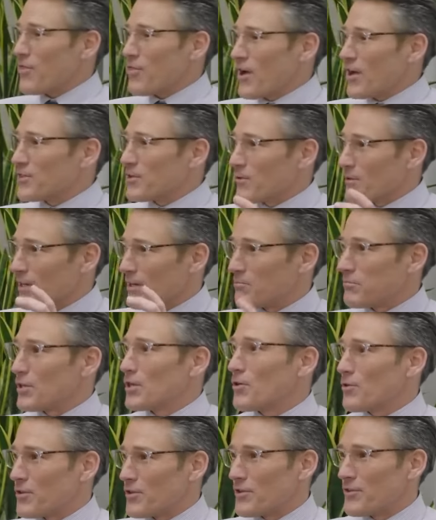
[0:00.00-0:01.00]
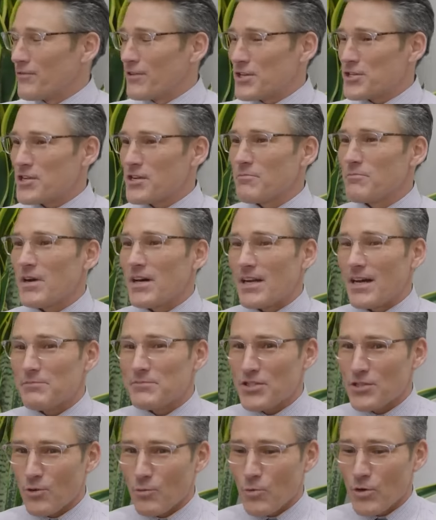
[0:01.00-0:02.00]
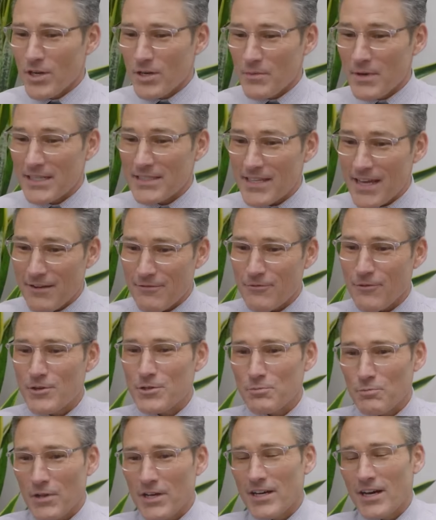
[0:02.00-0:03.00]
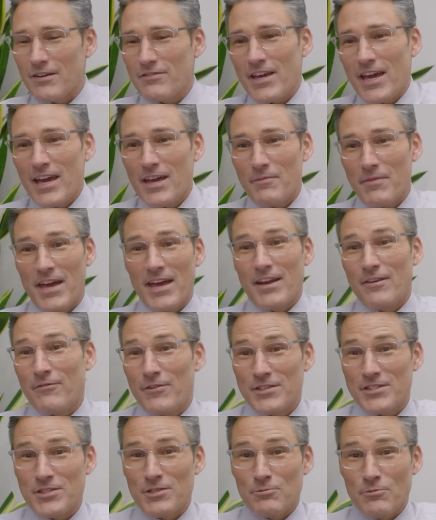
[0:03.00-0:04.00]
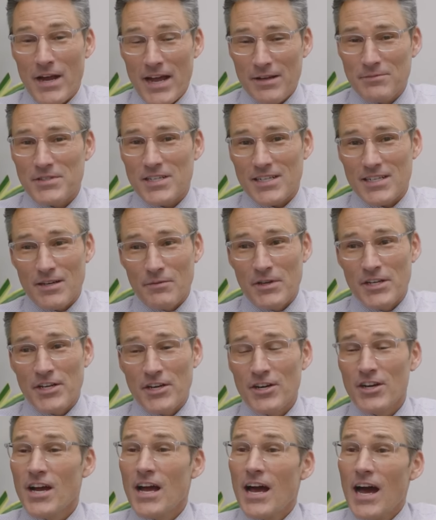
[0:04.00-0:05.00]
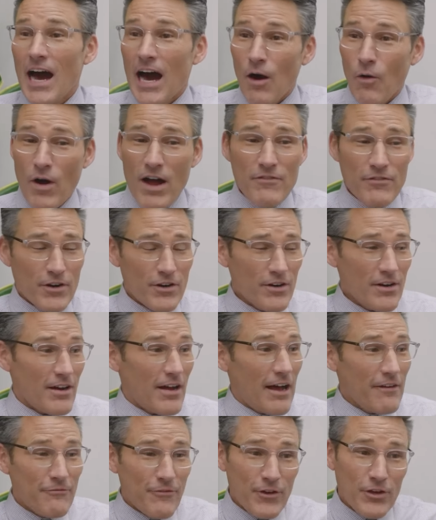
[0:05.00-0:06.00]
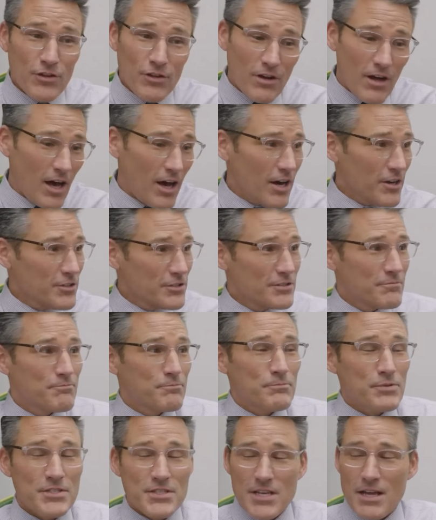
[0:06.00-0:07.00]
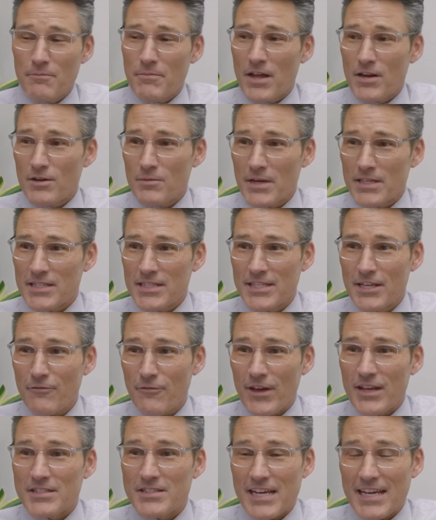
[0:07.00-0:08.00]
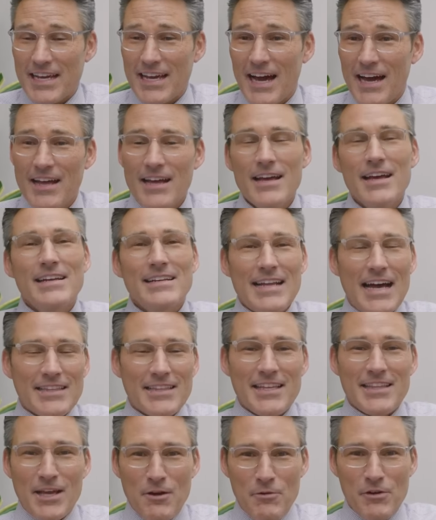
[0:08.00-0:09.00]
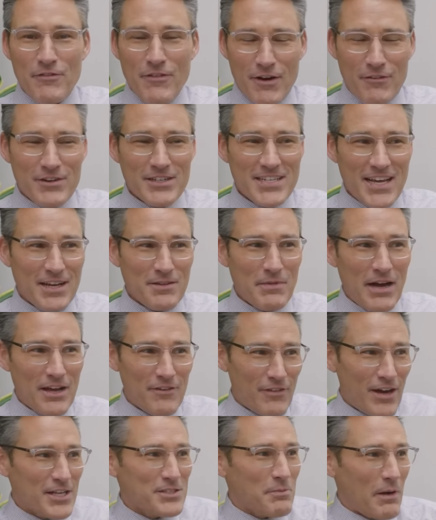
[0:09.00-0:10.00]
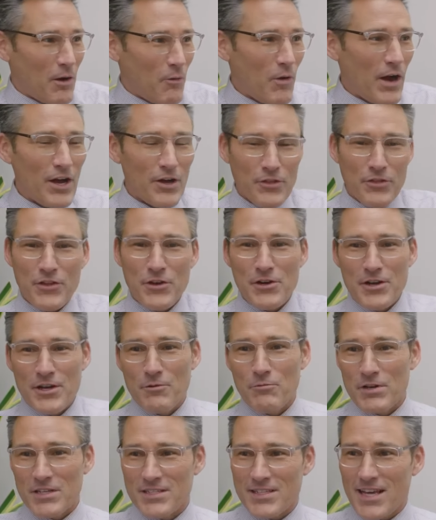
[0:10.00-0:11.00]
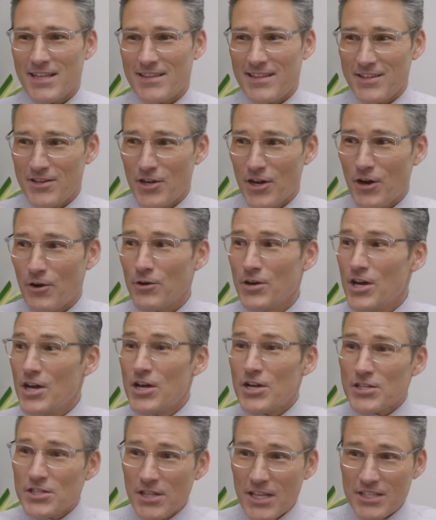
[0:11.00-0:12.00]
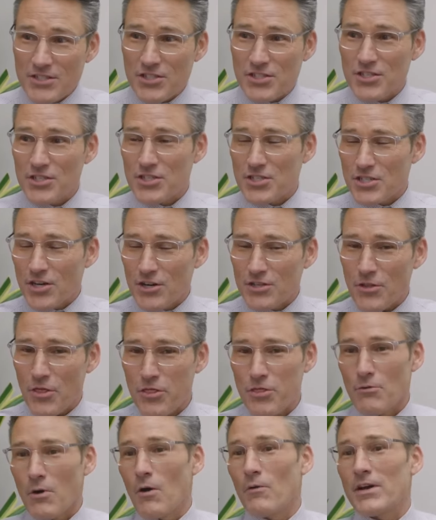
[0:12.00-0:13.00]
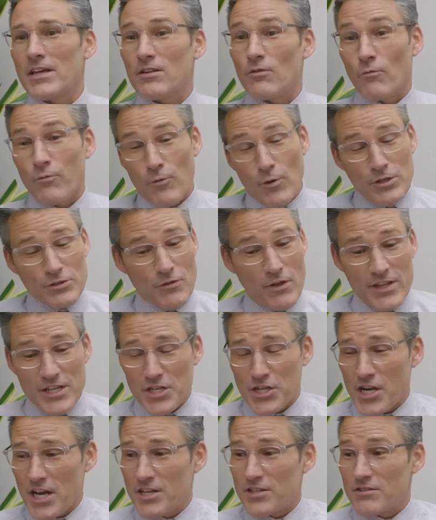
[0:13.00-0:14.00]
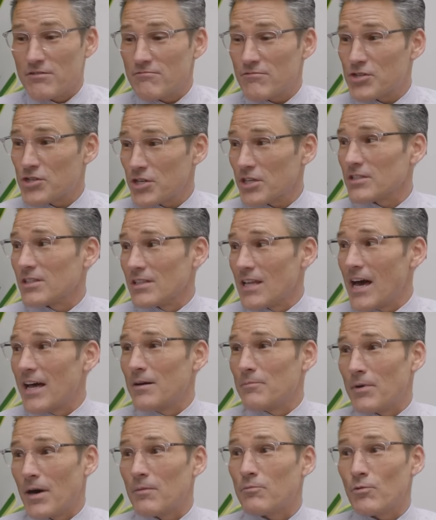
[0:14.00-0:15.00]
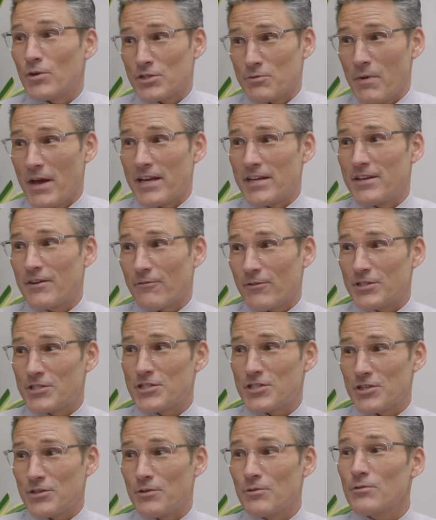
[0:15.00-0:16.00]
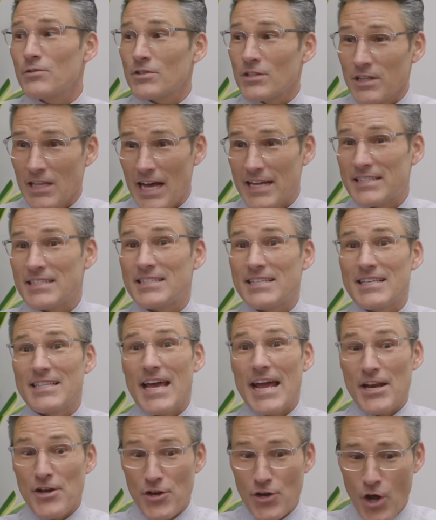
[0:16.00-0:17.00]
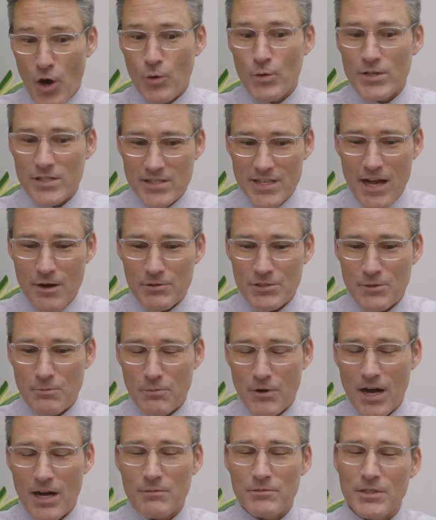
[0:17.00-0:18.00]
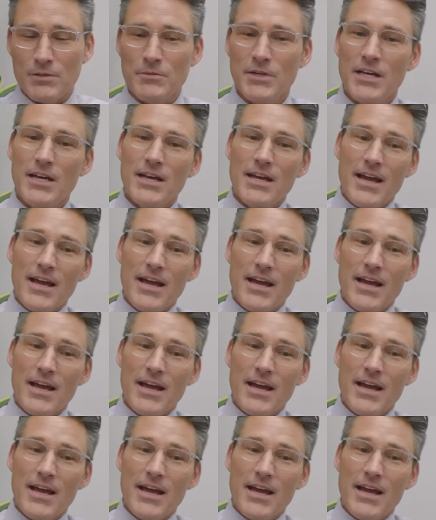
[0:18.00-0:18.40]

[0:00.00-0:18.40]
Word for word: thought they were going to blow the division, but I'm still worried about that first playoff game and if it's the Rams that come in here. However, I feel 100% better about the defense. It, not that they would have ever taken my advice. My wild theory was that, you know, let's just start throwing. First of all, they changed, shook the lineup up, which made a difference too. Glad to see they noticed that was a problem